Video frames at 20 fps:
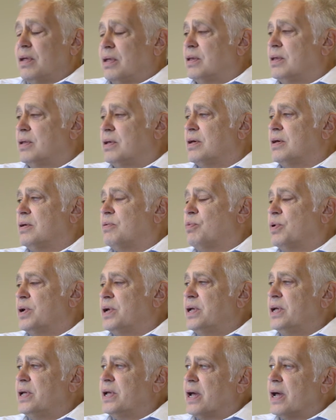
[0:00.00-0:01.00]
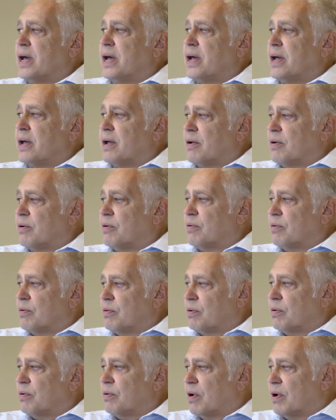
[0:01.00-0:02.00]
Indeed.
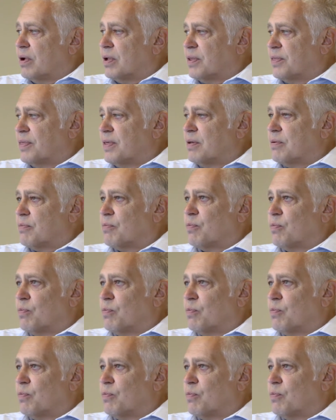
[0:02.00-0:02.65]
I think